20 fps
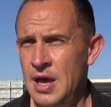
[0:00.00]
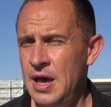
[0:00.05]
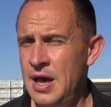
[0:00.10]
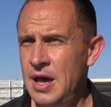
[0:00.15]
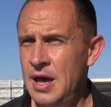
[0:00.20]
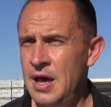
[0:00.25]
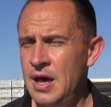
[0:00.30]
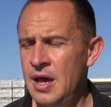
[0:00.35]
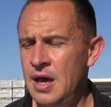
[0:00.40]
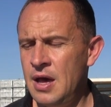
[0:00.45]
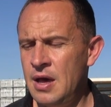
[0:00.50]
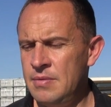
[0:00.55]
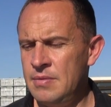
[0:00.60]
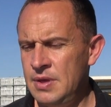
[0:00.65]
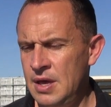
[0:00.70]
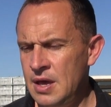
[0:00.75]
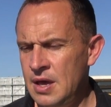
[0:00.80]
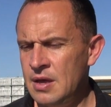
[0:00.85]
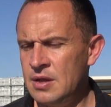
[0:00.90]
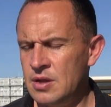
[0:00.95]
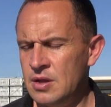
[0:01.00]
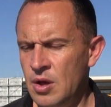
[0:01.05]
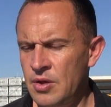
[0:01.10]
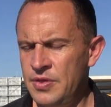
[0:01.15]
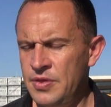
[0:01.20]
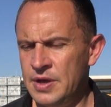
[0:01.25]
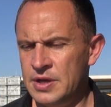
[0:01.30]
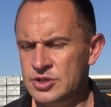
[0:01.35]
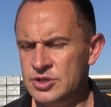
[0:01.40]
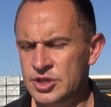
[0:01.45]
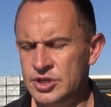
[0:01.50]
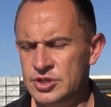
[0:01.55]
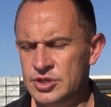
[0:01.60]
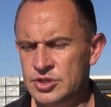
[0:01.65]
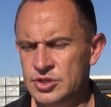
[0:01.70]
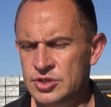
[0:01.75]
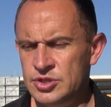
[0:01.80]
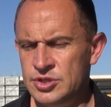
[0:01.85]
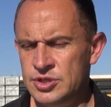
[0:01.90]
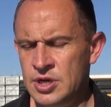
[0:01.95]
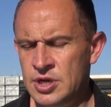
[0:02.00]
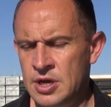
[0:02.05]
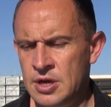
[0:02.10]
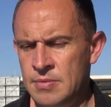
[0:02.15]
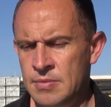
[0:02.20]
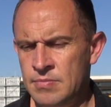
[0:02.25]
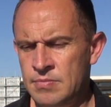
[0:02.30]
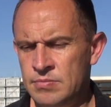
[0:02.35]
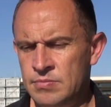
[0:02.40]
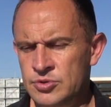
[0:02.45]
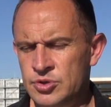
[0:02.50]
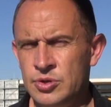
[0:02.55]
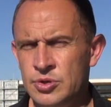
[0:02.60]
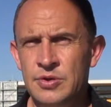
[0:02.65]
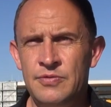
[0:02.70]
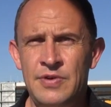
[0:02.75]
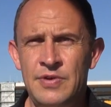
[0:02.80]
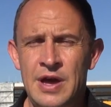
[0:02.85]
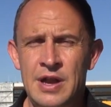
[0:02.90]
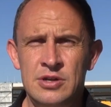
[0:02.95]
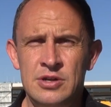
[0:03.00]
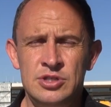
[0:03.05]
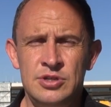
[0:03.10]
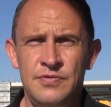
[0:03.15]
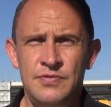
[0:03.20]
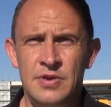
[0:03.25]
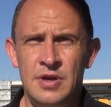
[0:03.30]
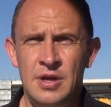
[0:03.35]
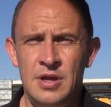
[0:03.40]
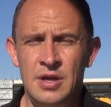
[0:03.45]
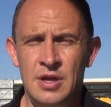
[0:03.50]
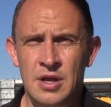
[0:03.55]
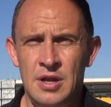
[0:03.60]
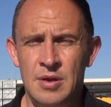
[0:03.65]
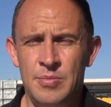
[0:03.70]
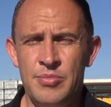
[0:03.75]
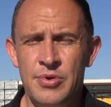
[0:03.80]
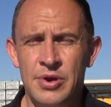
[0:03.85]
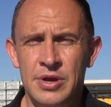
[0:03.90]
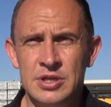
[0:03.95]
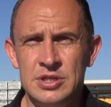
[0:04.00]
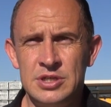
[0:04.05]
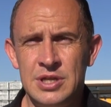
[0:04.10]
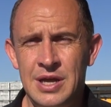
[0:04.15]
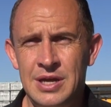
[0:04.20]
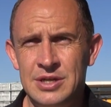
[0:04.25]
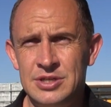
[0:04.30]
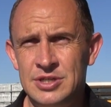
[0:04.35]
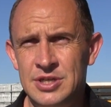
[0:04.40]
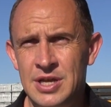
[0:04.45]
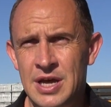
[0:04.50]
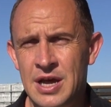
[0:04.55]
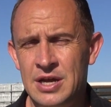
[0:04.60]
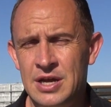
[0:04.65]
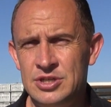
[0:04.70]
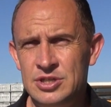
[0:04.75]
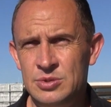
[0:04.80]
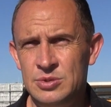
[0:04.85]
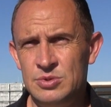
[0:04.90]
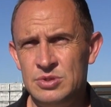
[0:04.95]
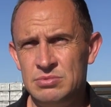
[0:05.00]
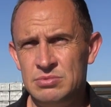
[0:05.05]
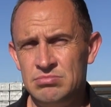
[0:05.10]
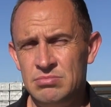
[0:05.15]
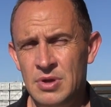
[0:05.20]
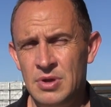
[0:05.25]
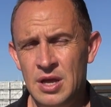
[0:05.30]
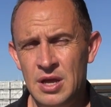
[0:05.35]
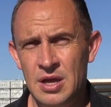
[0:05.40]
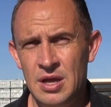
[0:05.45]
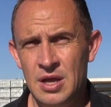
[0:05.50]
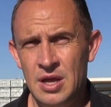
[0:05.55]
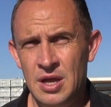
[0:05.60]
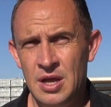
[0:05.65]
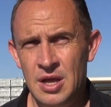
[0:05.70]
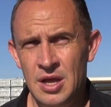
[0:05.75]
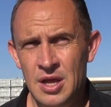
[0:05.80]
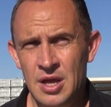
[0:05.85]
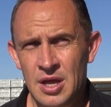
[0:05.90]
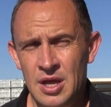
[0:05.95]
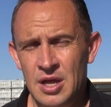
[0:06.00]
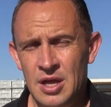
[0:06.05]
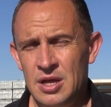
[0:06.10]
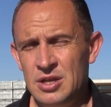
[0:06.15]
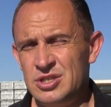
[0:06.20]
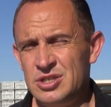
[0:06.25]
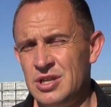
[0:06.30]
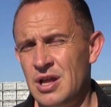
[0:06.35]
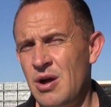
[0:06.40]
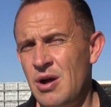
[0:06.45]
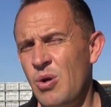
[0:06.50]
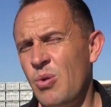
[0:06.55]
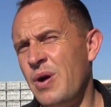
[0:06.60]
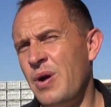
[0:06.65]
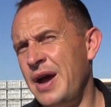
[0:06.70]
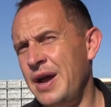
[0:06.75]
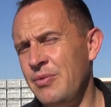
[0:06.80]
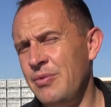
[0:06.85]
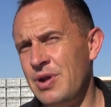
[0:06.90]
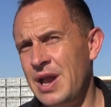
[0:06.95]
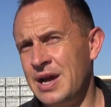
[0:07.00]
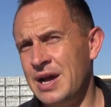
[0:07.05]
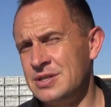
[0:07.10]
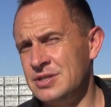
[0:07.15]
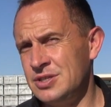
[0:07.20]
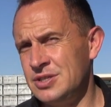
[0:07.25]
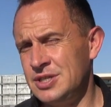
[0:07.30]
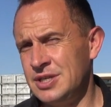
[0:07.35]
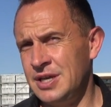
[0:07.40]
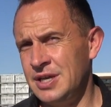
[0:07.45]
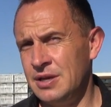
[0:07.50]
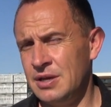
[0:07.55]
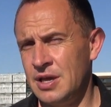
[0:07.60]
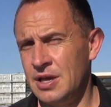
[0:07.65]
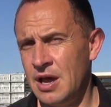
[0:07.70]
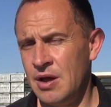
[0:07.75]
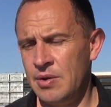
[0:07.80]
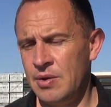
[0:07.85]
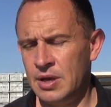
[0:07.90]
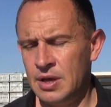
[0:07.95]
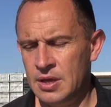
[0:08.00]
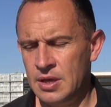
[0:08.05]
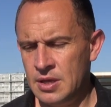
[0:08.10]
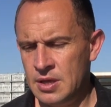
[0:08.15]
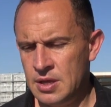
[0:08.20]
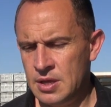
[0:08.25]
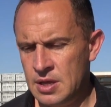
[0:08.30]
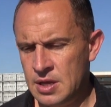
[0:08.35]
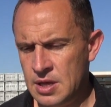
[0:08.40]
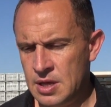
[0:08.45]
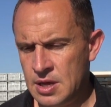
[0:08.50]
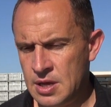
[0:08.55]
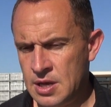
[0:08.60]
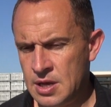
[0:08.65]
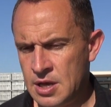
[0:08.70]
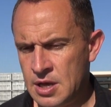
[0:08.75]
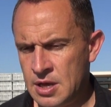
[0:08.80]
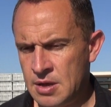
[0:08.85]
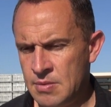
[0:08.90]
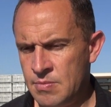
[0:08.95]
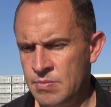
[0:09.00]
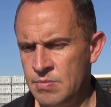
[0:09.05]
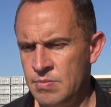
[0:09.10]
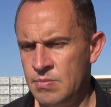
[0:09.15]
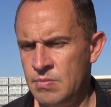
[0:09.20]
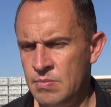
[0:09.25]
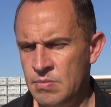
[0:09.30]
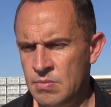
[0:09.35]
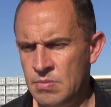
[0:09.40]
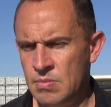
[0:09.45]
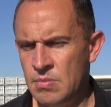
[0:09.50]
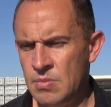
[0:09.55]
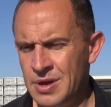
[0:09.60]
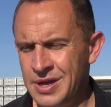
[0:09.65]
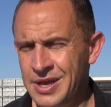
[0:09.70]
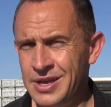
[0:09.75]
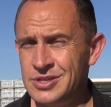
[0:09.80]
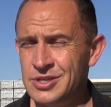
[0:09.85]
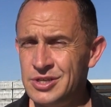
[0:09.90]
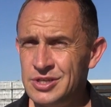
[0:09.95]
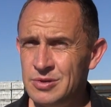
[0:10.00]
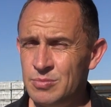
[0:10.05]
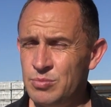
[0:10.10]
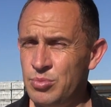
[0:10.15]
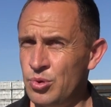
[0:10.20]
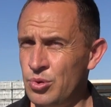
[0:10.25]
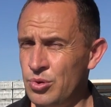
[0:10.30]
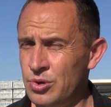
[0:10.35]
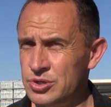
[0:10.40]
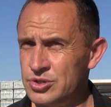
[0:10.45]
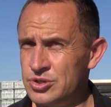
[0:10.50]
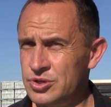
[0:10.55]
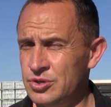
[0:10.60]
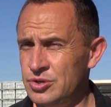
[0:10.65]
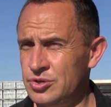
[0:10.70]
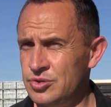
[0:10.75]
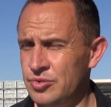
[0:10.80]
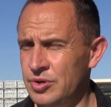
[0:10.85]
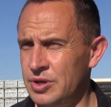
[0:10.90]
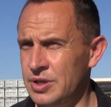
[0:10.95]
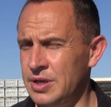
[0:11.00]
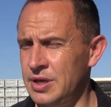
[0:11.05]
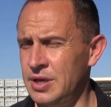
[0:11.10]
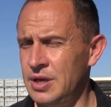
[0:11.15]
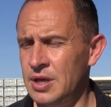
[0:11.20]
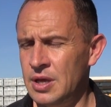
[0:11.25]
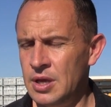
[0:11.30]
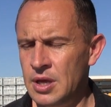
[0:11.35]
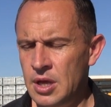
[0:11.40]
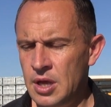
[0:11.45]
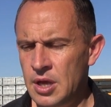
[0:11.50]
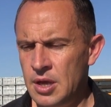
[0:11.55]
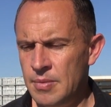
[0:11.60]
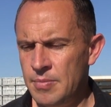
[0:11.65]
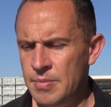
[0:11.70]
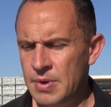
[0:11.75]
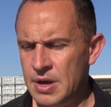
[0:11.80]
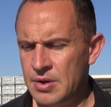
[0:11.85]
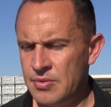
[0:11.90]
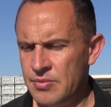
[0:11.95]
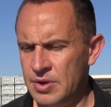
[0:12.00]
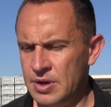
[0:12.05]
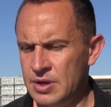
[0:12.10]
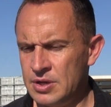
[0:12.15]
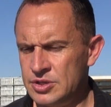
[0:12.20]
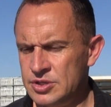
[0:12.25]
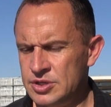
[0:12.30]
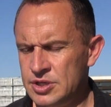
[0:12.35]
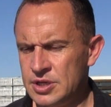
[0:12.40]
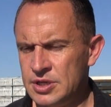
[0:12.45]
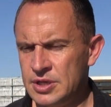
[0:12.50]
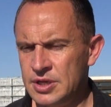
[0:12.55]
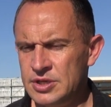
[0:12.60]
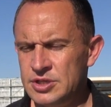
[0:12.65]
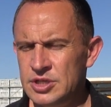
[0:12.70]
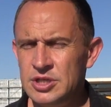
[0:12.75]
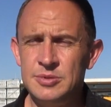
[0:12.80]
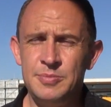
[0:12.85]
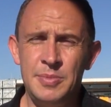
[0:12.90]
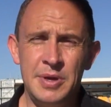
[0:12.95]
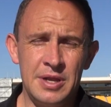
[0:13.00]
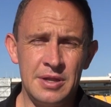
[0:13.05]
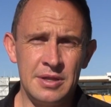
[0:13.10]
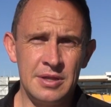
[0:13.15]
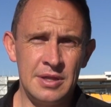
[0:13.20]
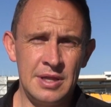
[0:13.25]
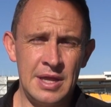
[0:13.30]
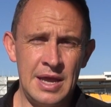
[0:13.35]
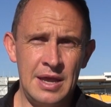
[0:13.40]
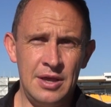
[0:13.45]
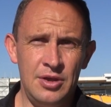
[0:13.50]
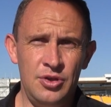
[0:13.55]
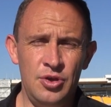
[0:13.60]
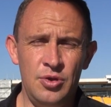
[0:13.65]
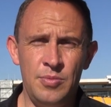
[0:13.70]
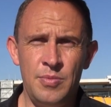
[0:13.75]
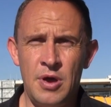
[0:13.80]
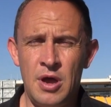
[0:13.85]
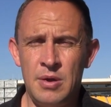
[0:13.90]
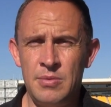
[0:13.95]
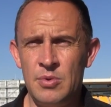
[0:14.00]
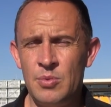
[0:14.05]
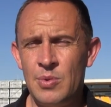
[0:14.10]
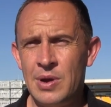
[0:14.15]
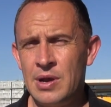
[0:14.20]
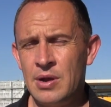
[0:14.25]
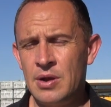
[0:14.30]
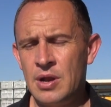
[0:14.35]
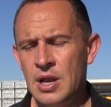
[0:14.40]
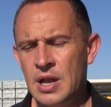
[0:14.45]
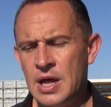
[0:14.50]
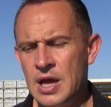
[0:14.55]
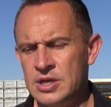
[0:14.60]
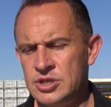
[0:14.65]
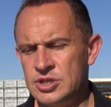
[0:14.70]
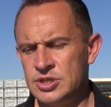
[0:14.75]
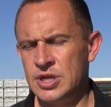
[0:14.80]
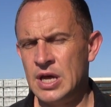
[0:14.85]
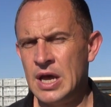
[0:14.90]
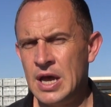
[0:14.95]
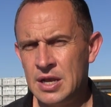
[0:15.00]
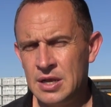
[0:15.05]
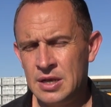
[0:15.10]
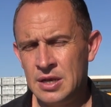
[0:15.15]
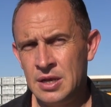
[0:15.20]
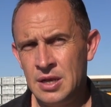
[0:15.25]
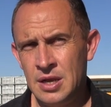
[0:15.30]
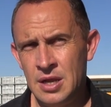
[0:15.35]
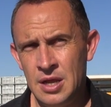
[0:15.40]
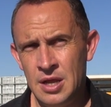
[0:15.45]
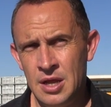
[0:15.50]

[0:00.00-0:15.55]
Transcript: Yeah, I think she just took advantage of an apprentice last start. She was slow away, reluctant to get going. I guess it's a poor excuse really, but realistically she's better than that. Hugh Bowman won on her last start. And,